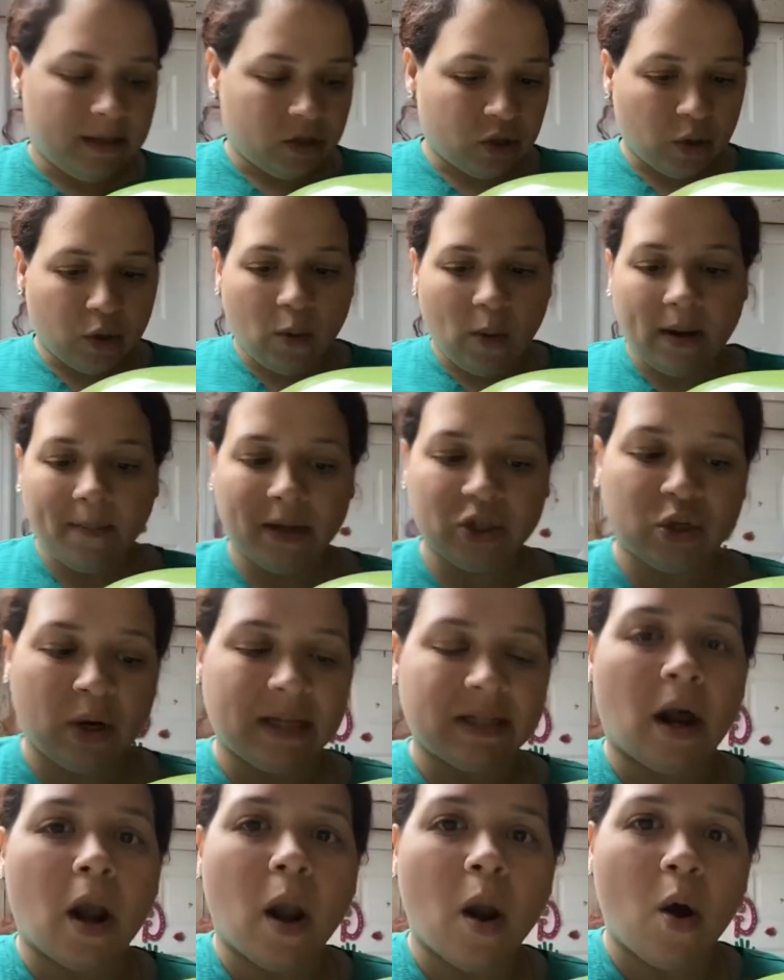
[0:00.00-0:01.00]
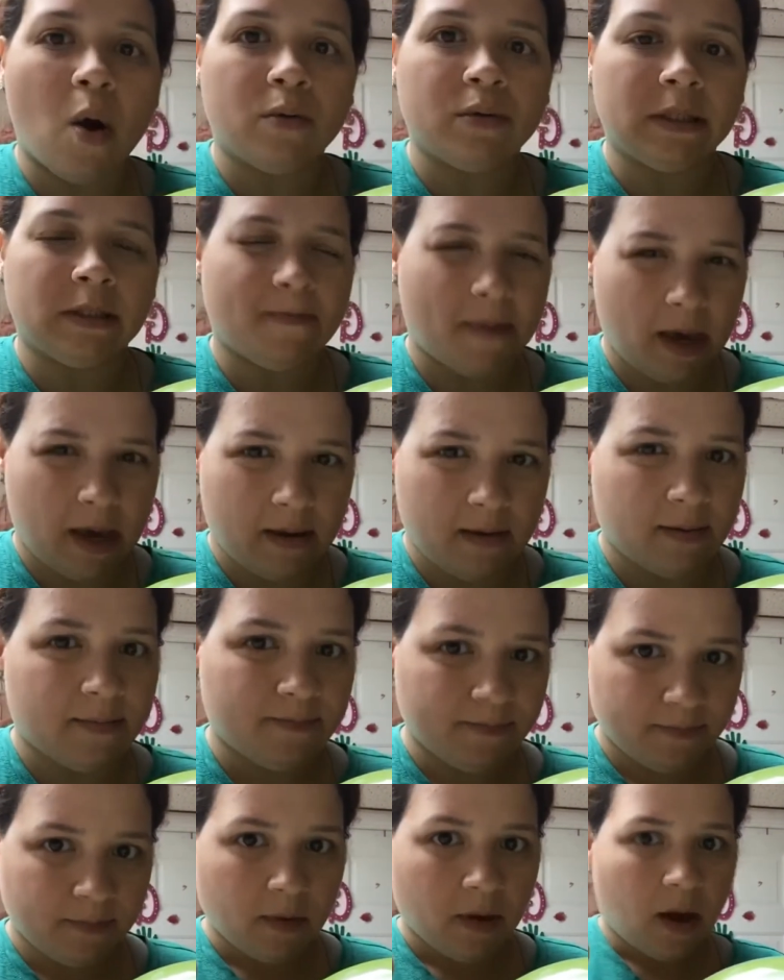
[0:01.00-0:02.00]
So you want to make sure it's on low speed.
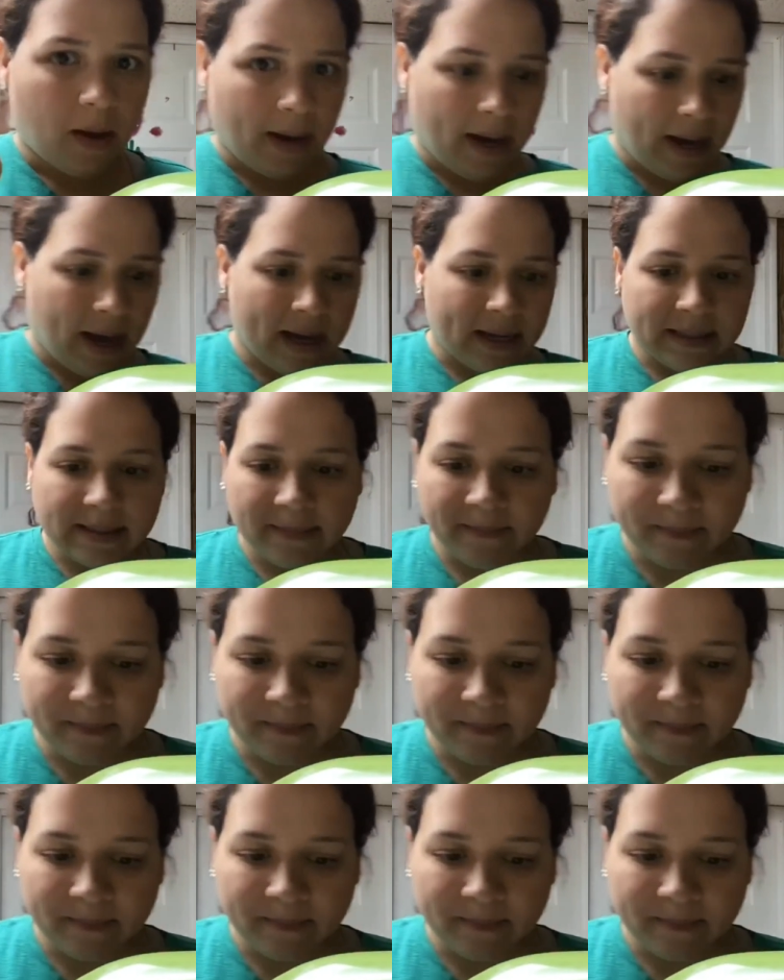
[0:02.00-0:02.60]
Okay guys?